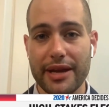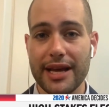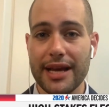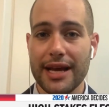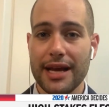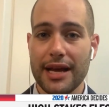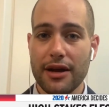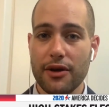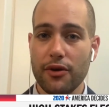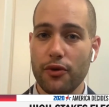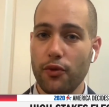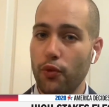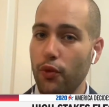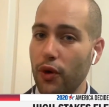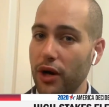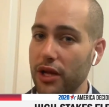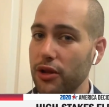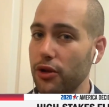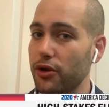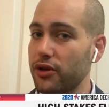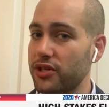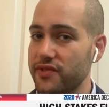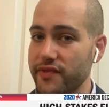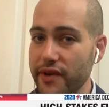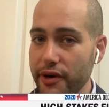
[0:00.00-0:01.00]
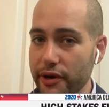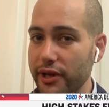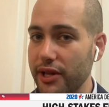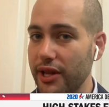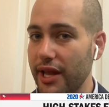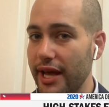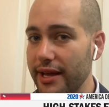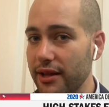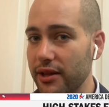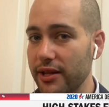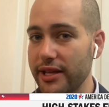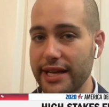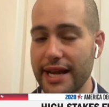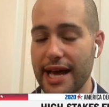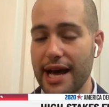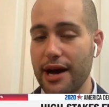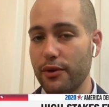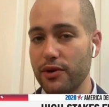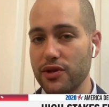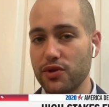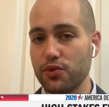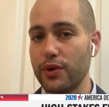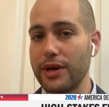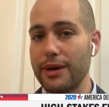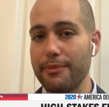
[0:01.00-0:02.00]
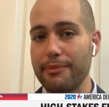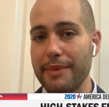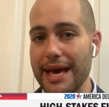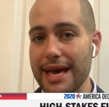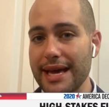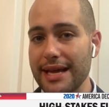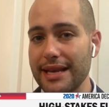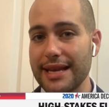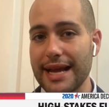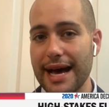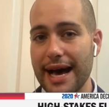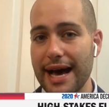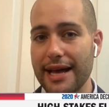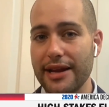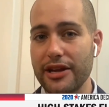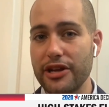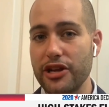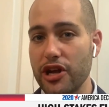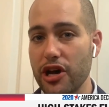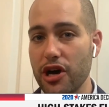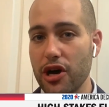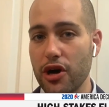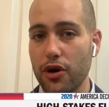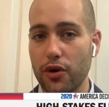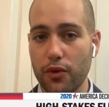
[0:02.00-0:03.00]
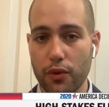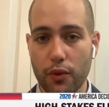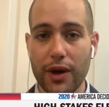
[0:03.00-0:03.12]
And what looks very likely now is we may not know,